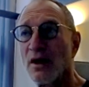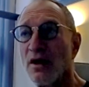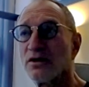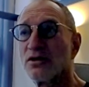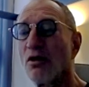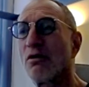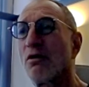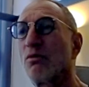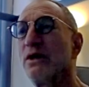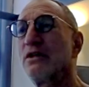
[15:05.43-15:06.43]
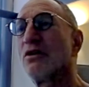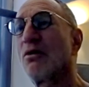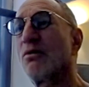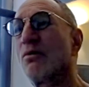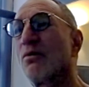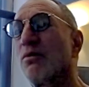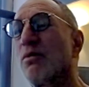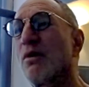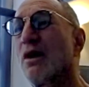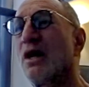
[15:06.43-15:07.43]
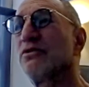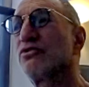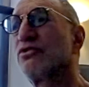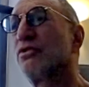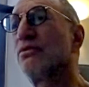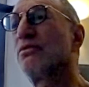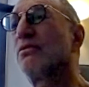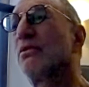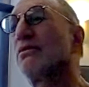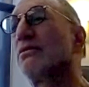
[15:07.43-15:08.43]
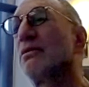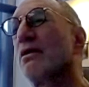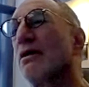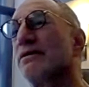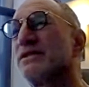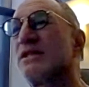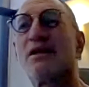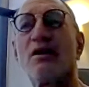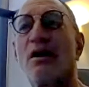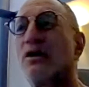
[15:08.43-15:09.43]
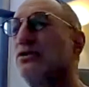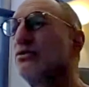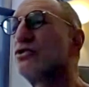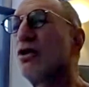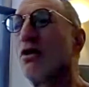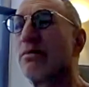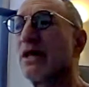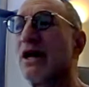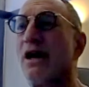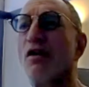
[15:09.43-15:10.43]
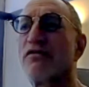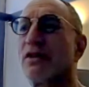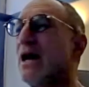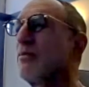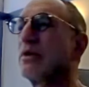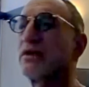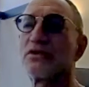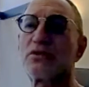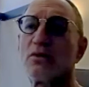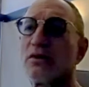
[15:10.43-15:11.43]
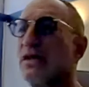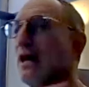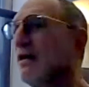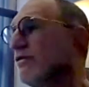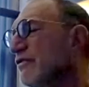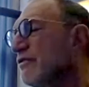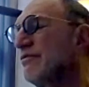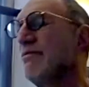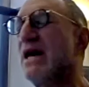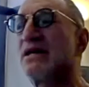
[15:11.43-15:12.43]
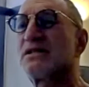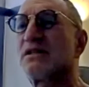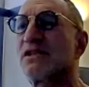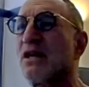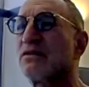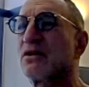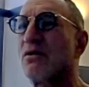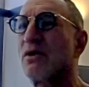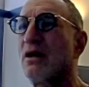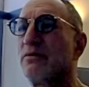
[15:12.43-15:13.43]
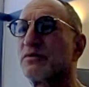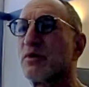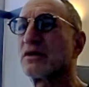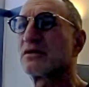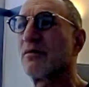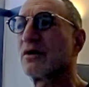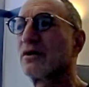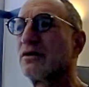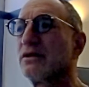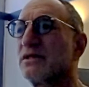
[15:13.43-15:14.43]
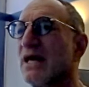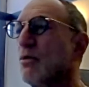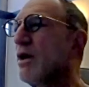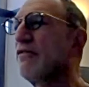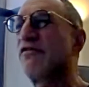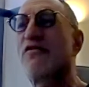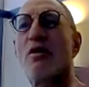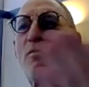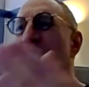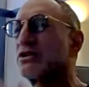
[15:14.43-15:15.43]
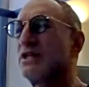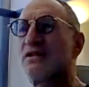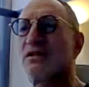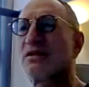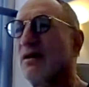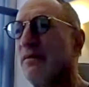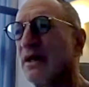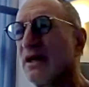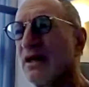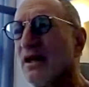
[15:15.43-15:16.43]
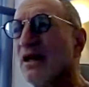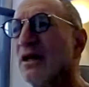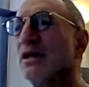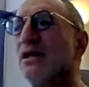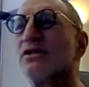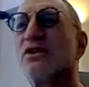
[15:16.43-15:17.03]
So we don't want to see a huge overlap where the stores have massive sales going on with spring summer goods while fall merchandise is coming in. Right.